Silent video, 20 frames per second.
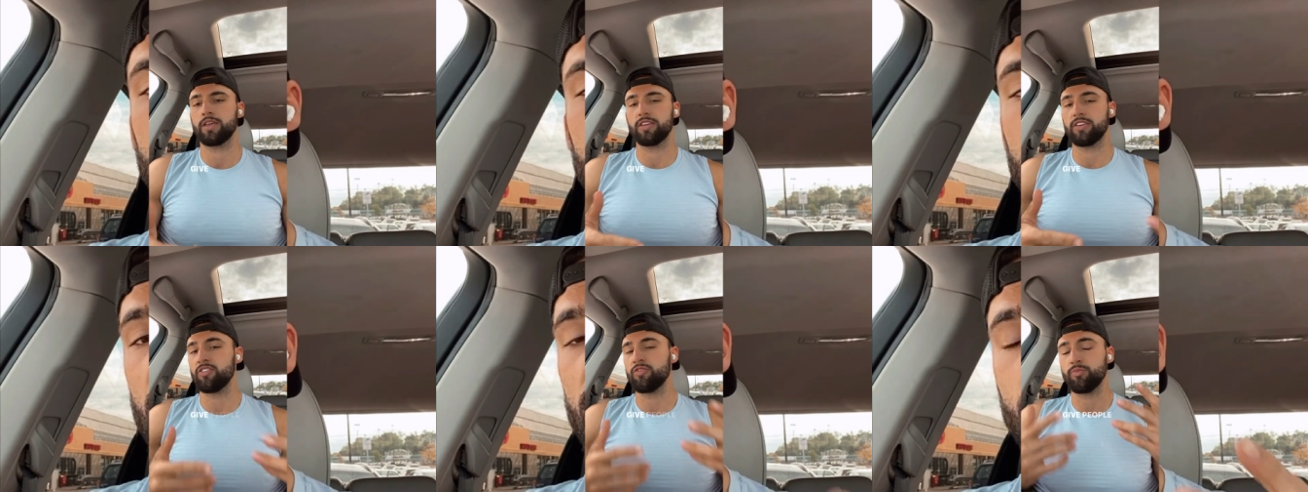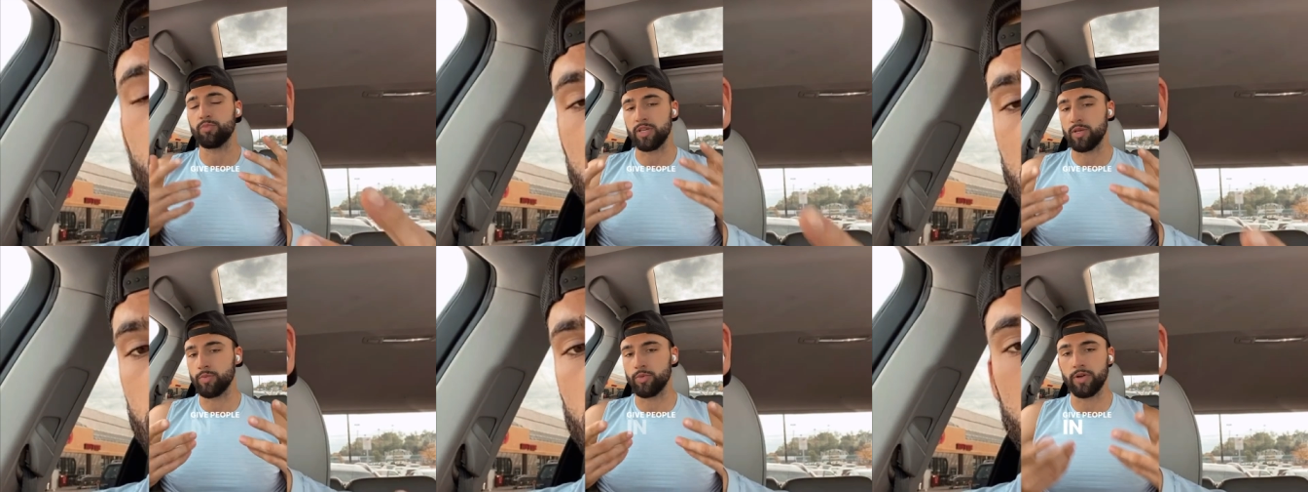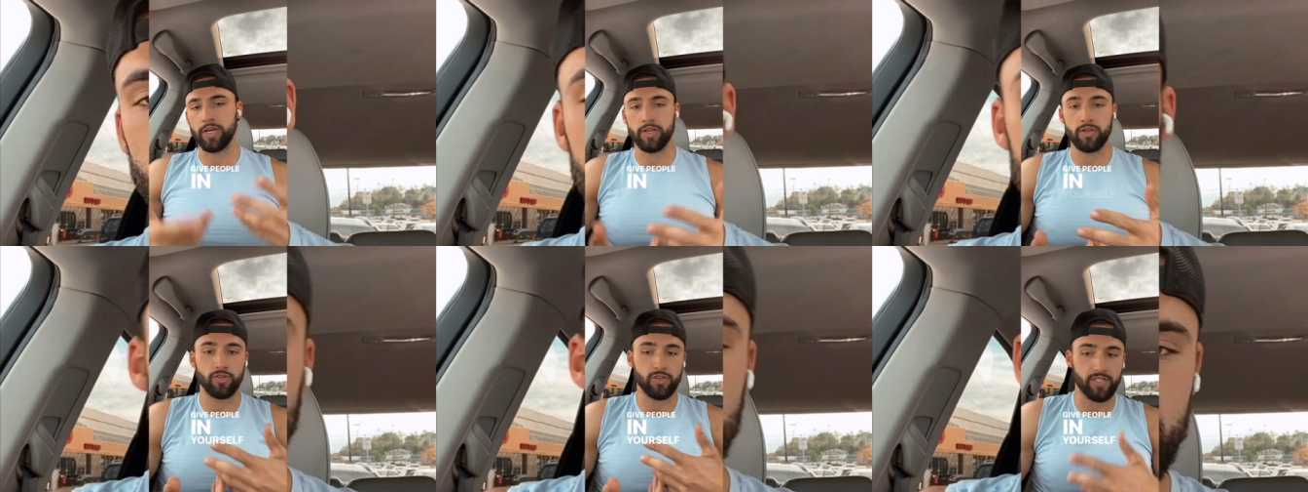Give people
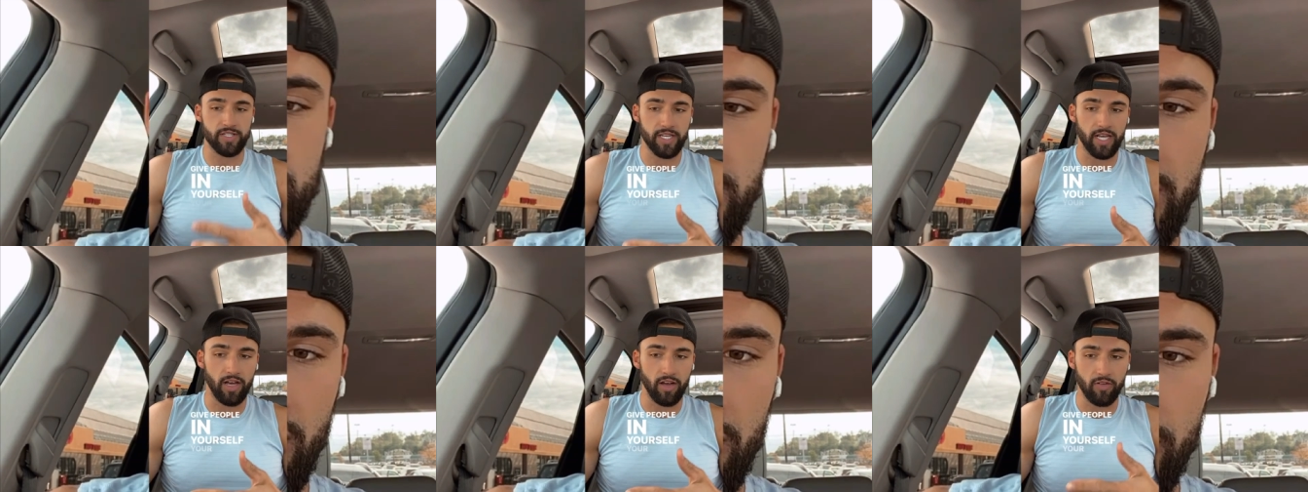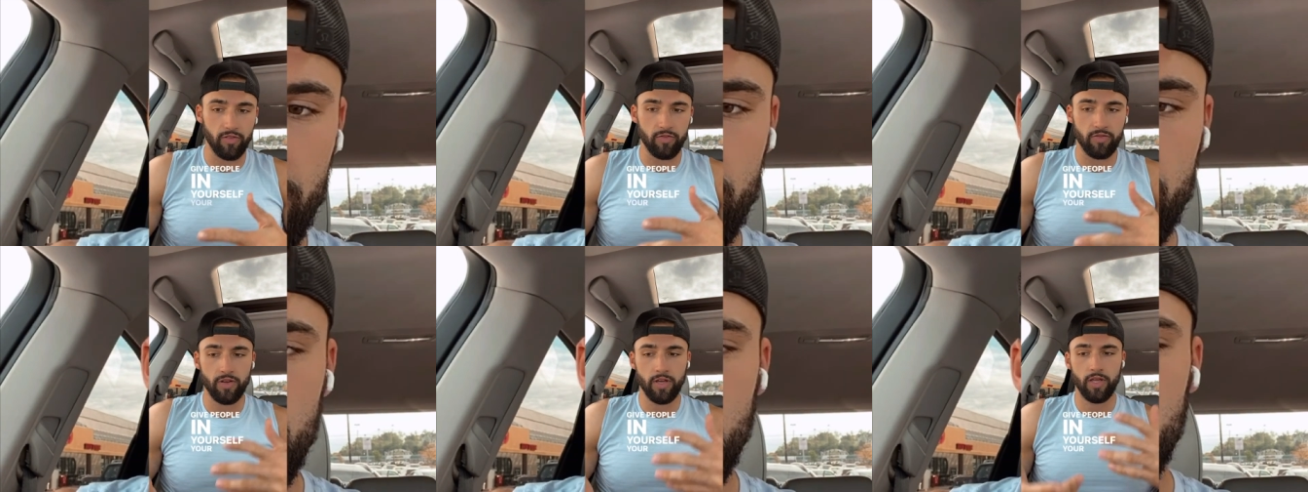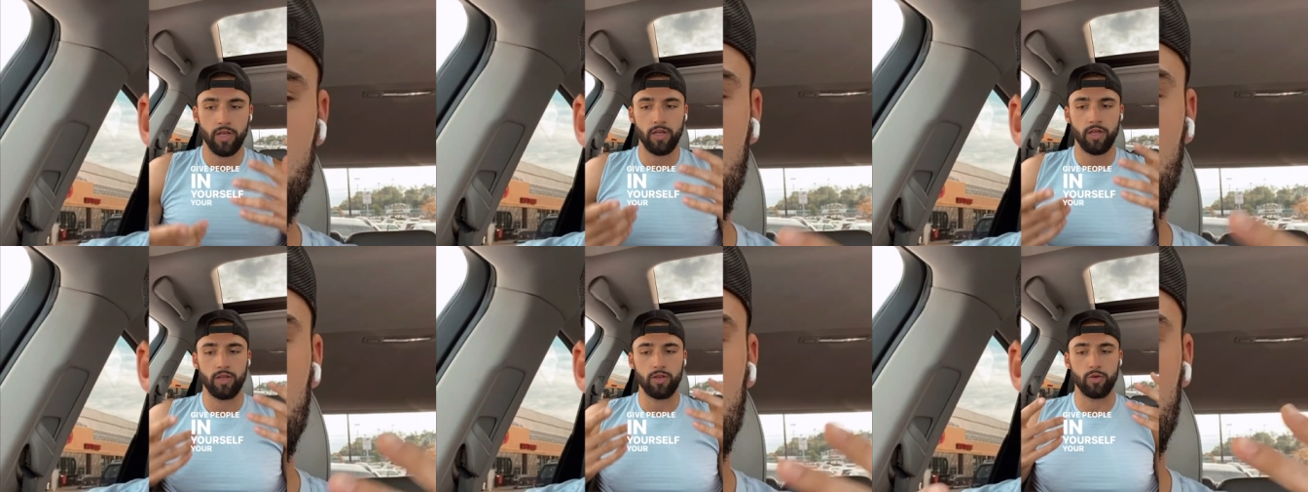and yourself
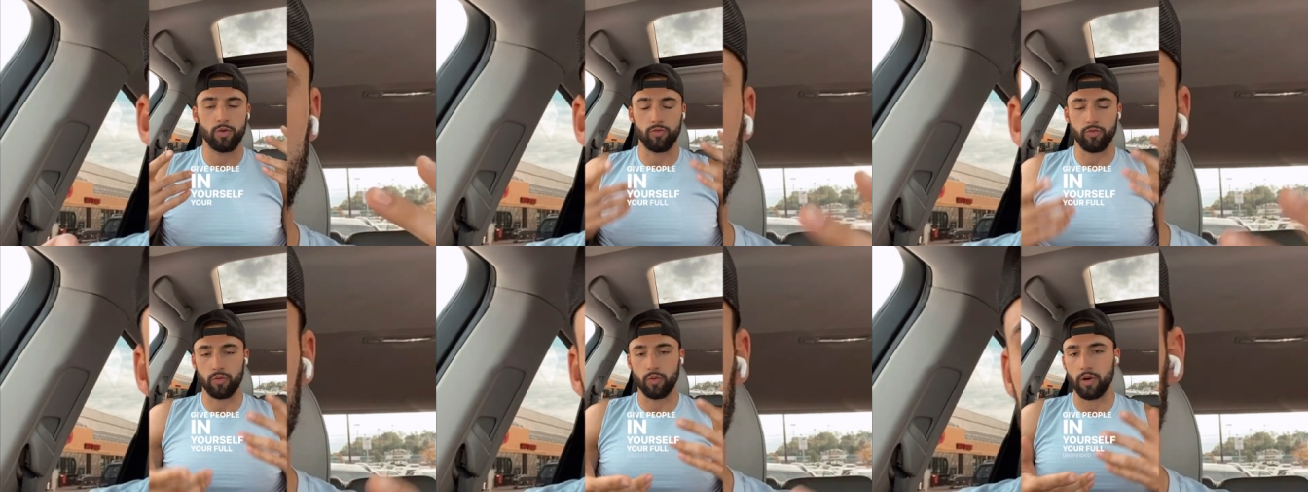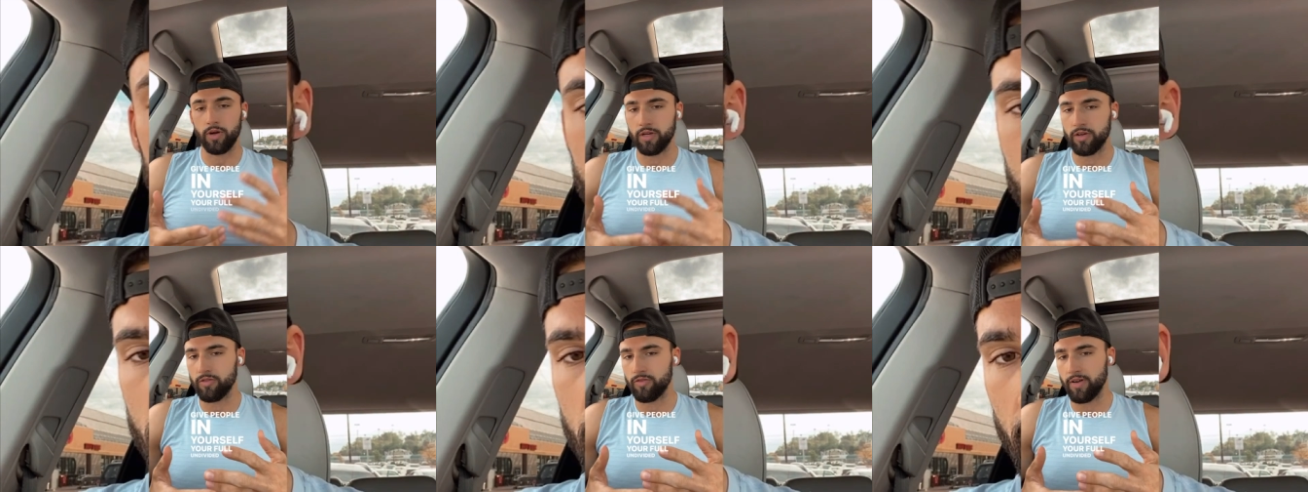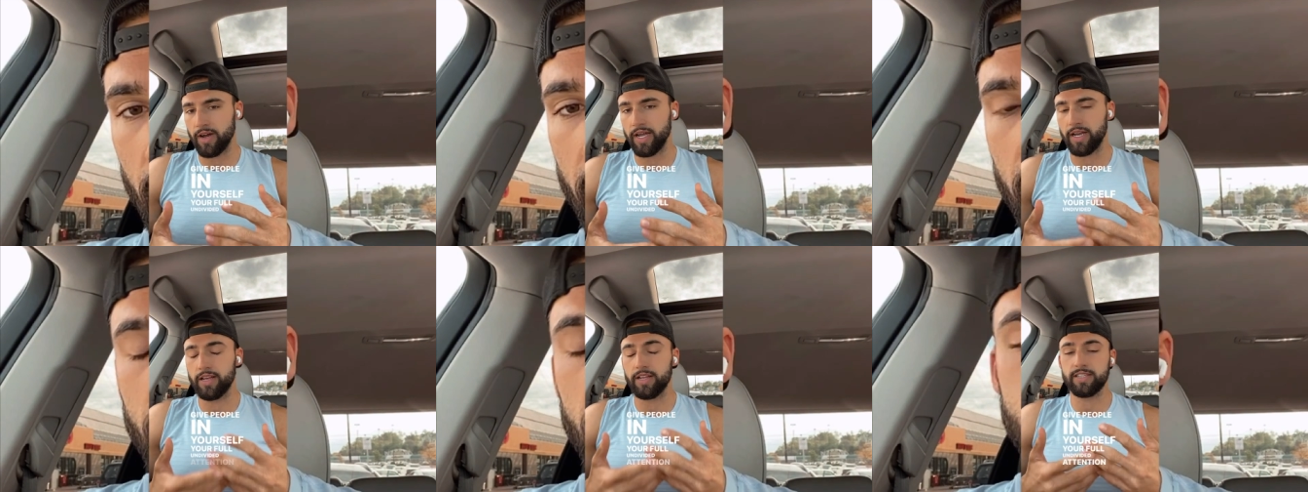your full
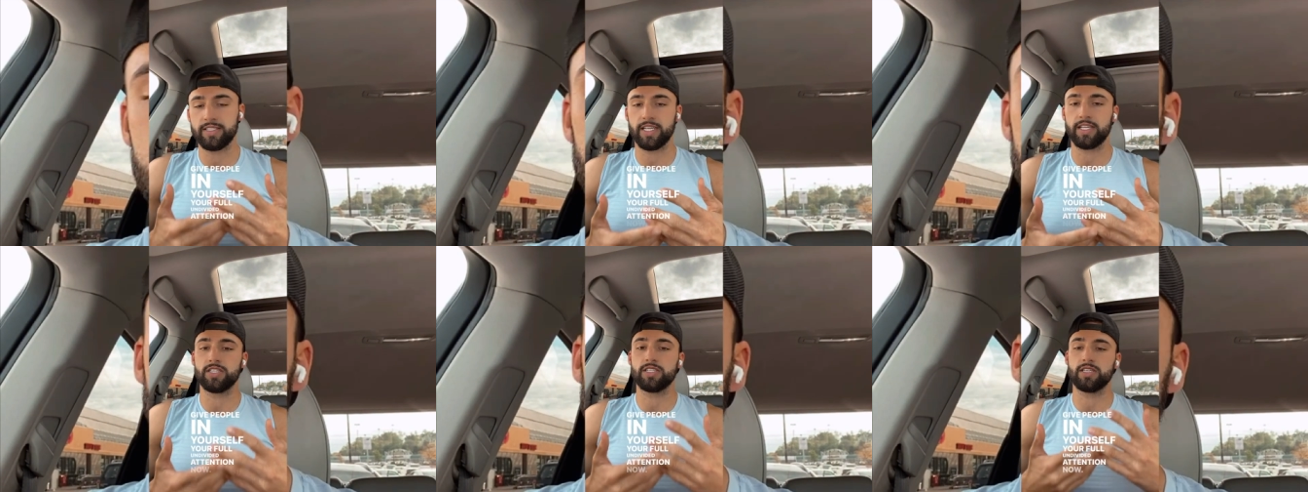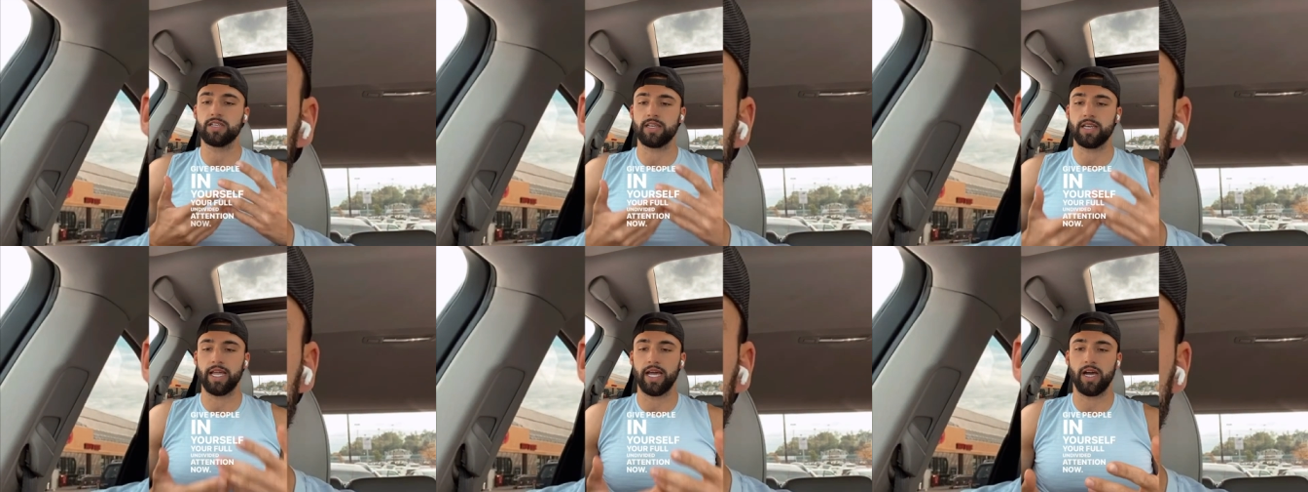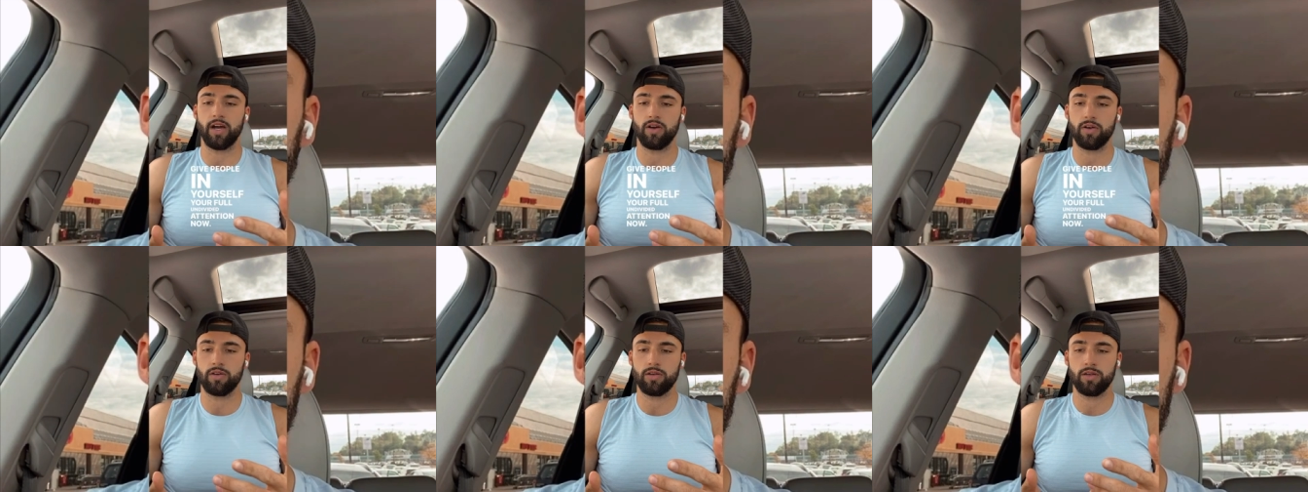undivided attention
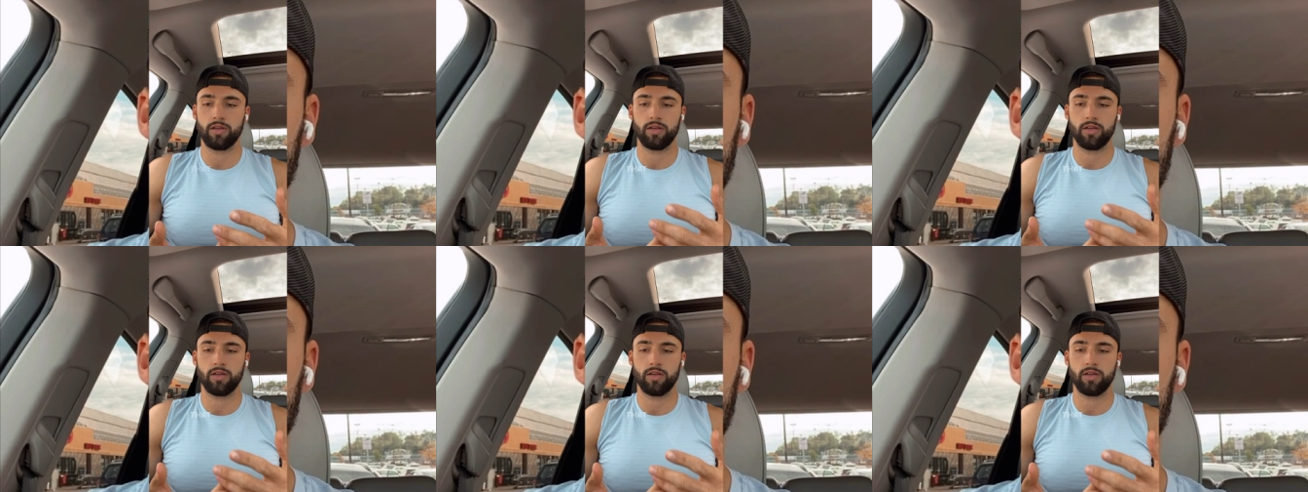now.